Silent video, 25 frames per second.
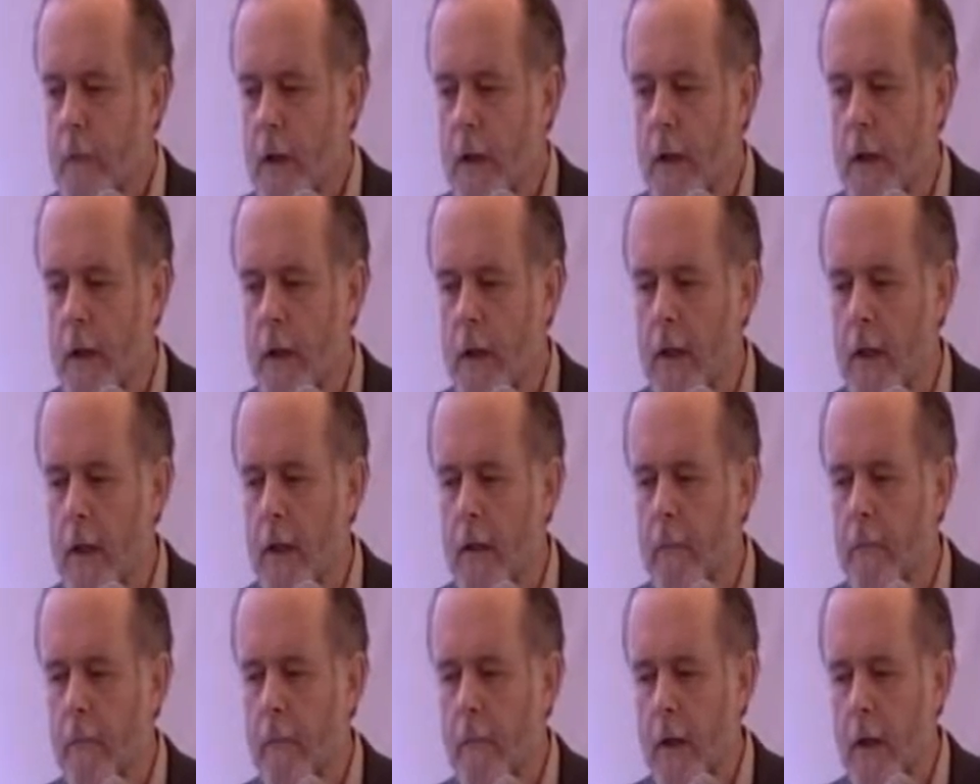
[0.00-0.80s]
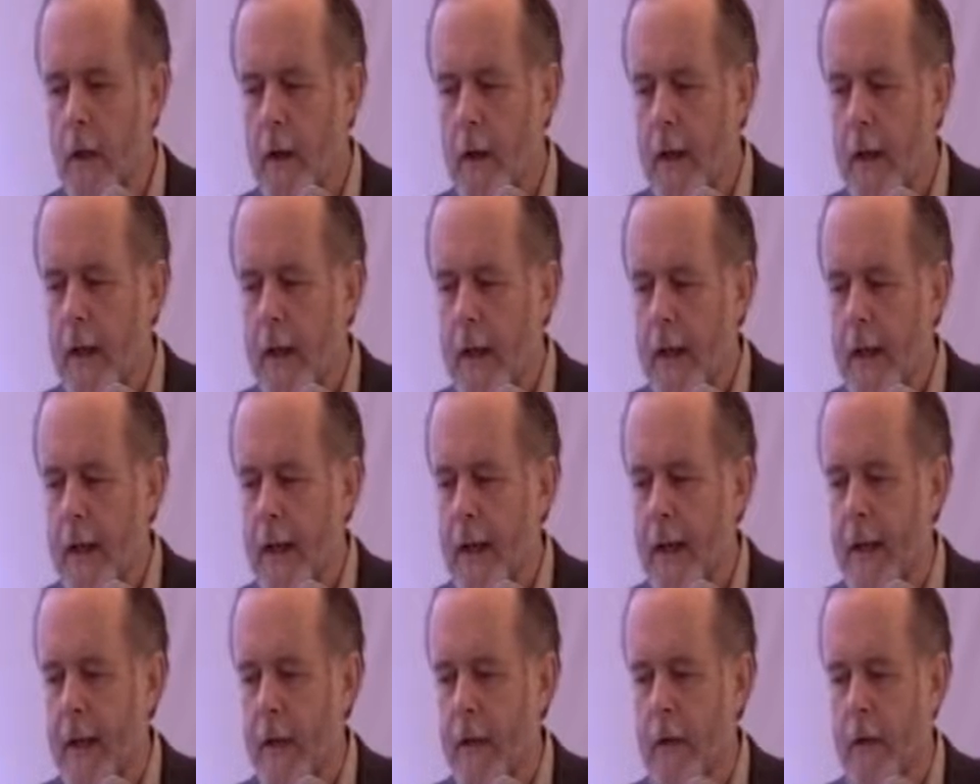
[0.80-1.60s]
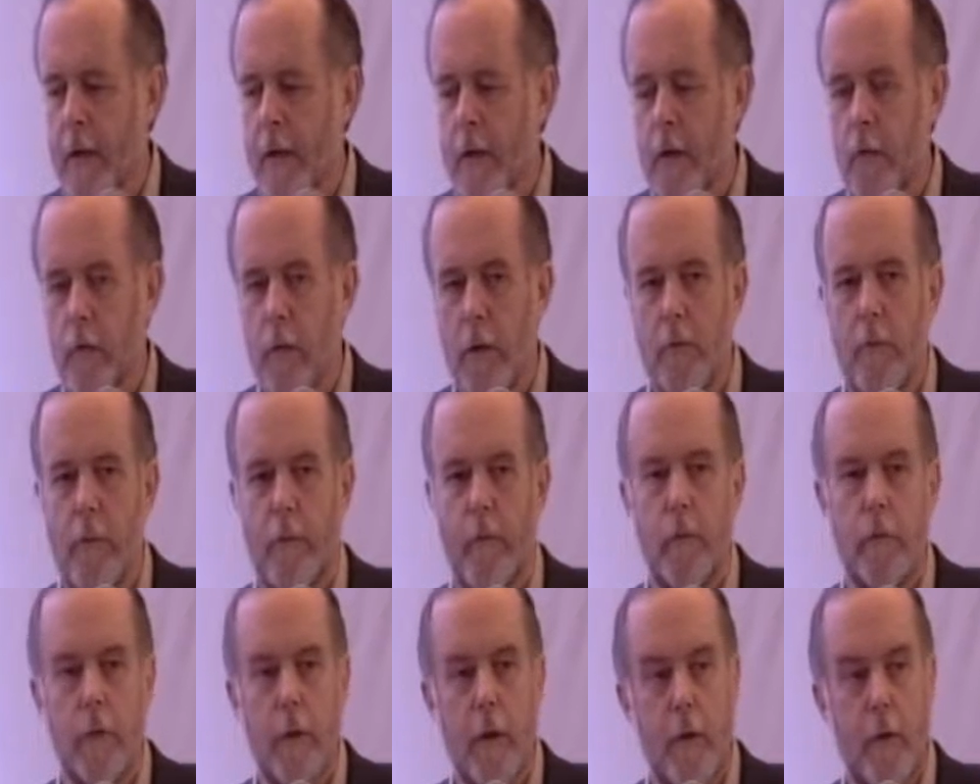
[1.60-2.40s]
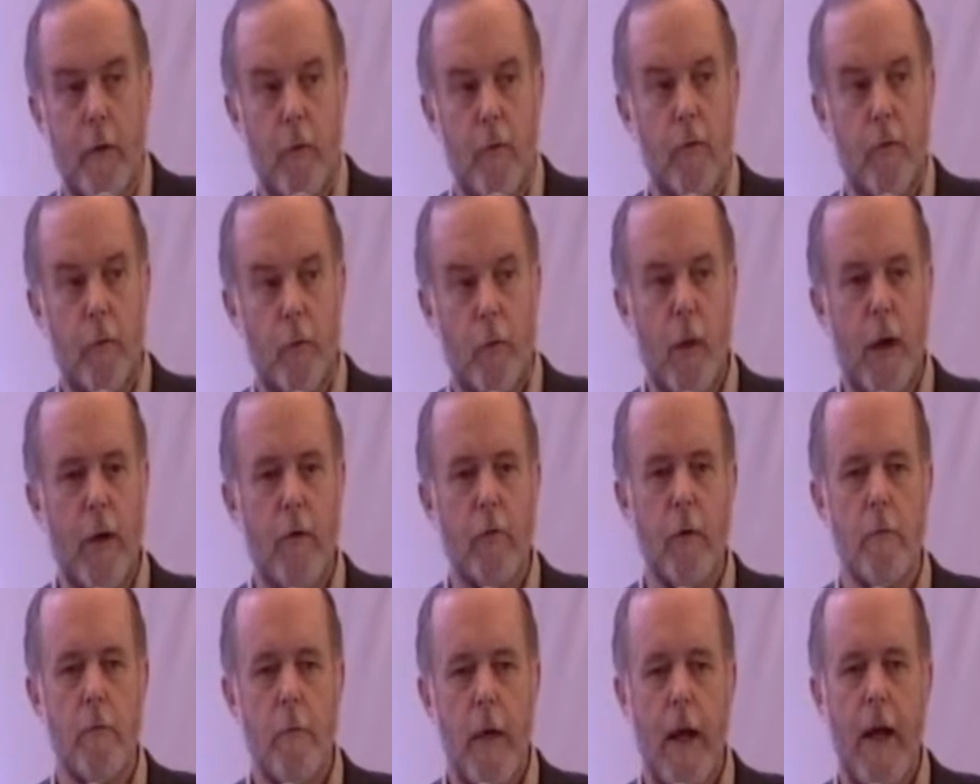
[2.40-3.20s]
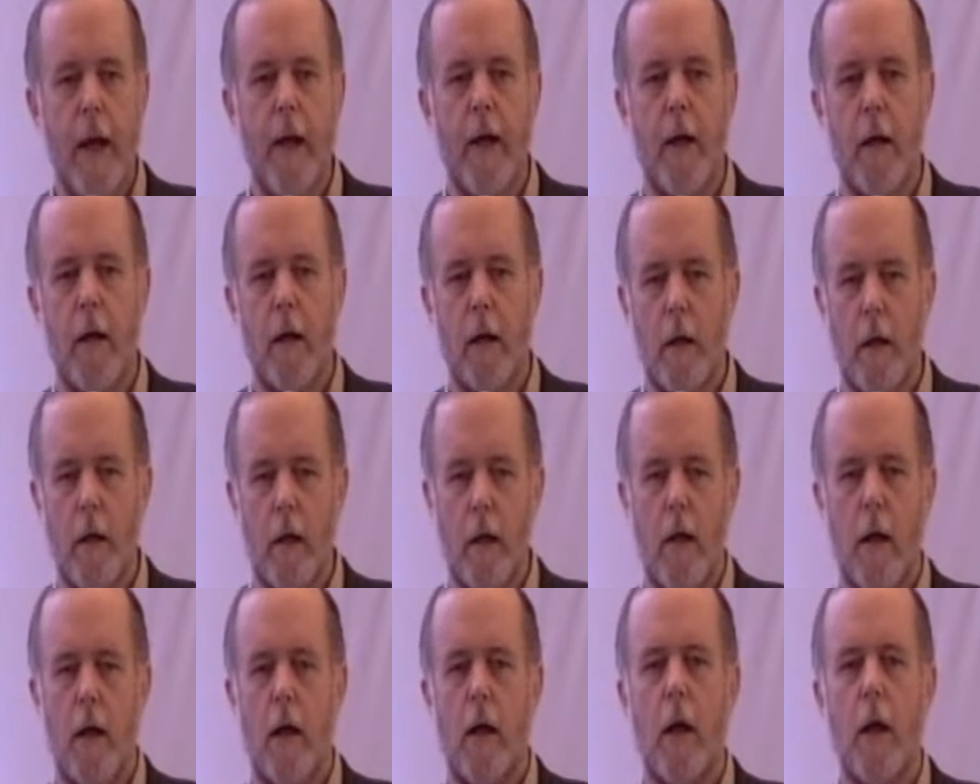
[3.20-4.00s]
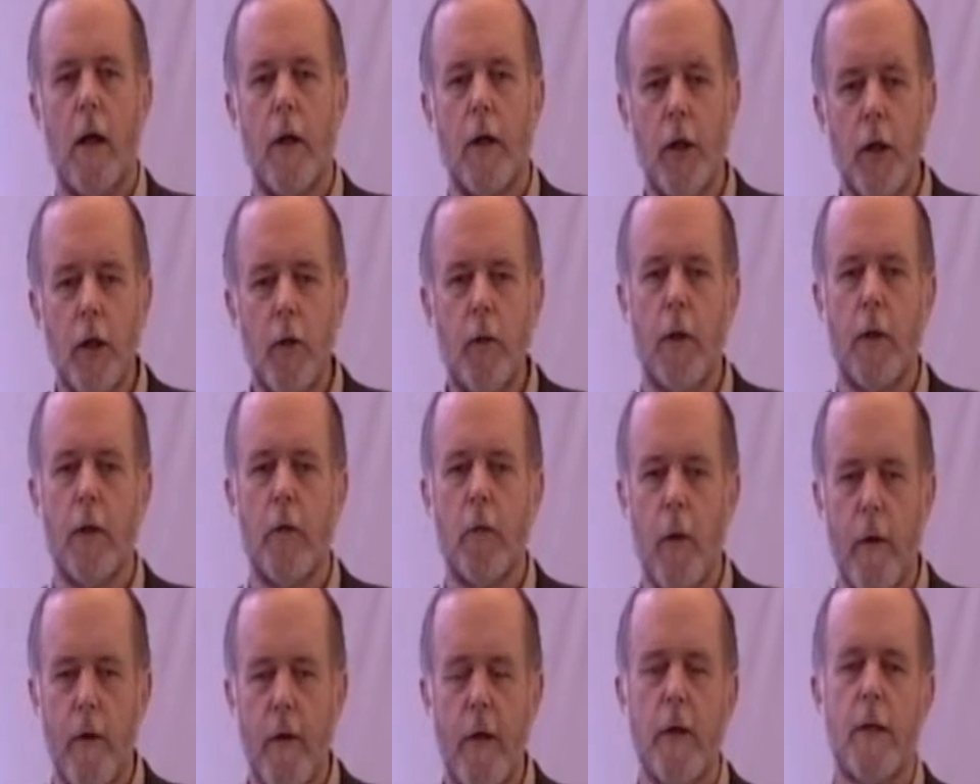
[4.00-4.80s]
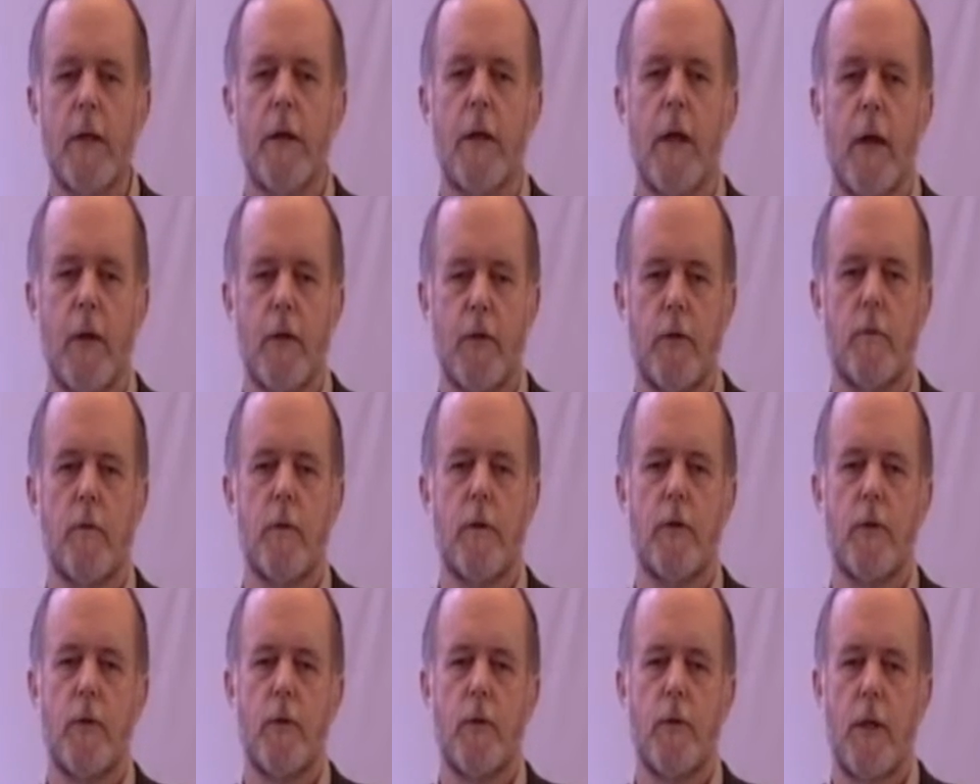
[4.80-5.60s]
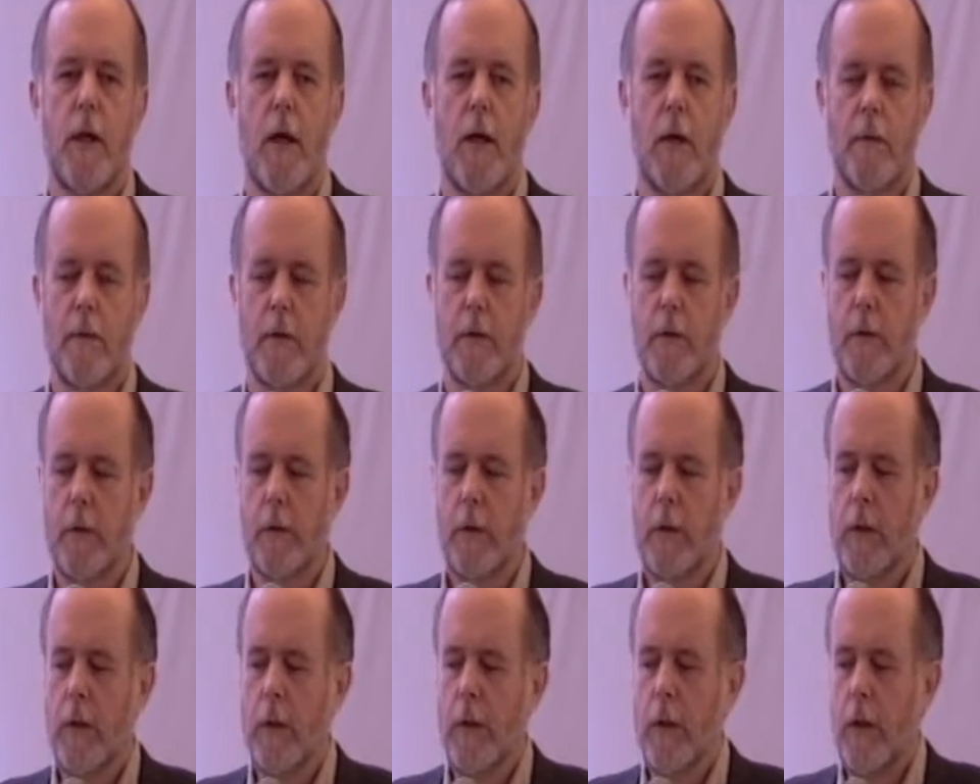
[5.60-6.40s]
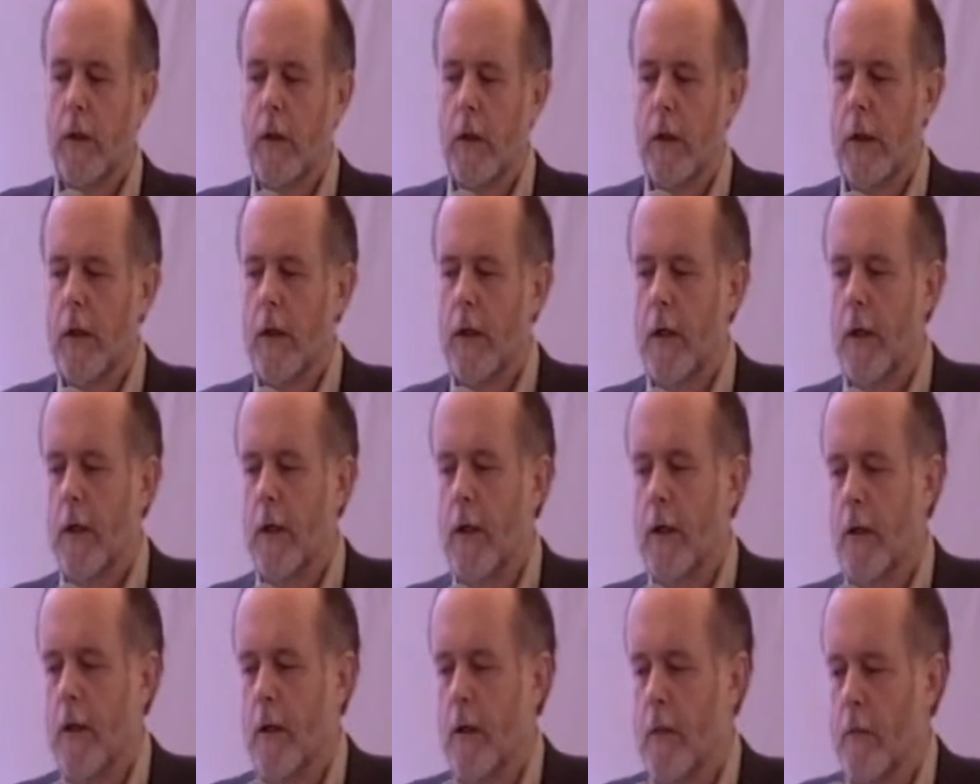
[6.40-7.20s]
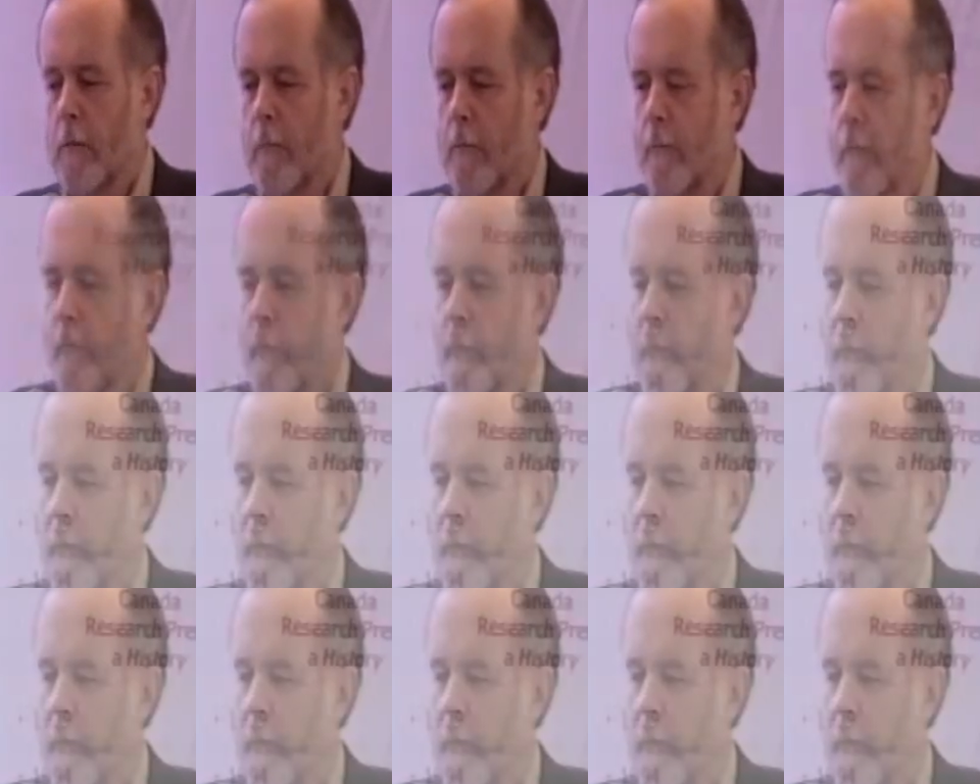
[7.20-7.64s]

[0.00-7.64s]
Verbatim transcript: Um, and uh, re re we remained a, a, a unit within the National Research Council um,